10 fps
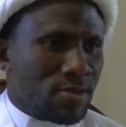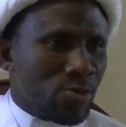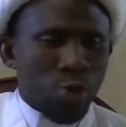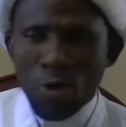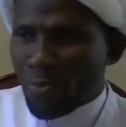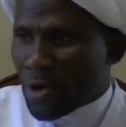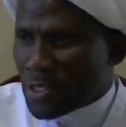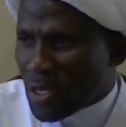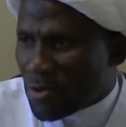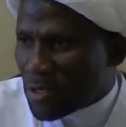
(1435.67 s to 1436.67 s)
We
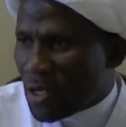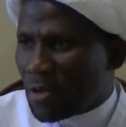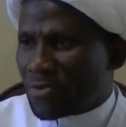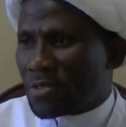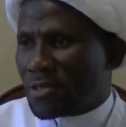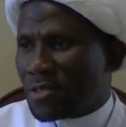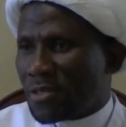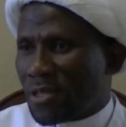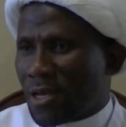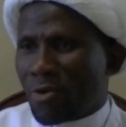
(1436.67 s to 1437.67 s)
oppress ourselves.
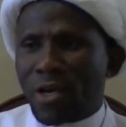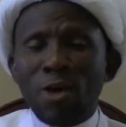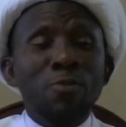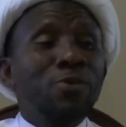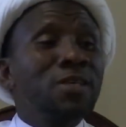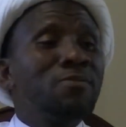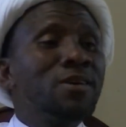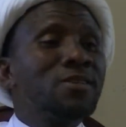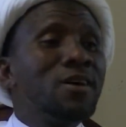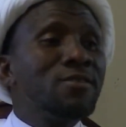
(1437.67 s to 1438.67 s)
How can I oppress
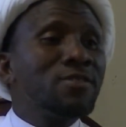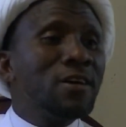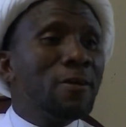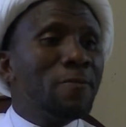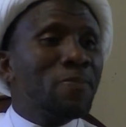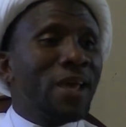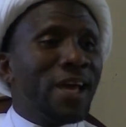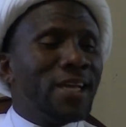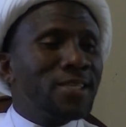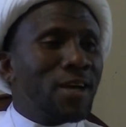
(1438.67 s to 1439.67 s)
myself?
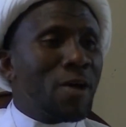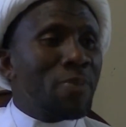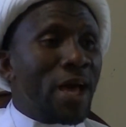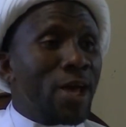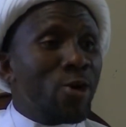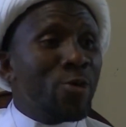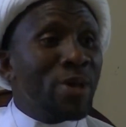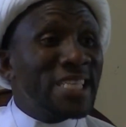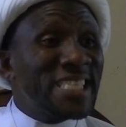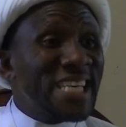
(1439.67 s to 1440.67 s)
Anytime I
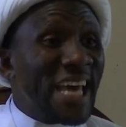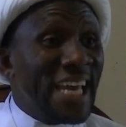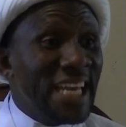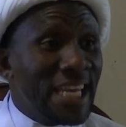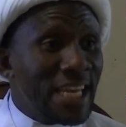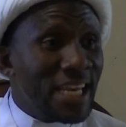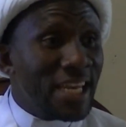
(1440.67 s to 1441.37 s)
commit sin,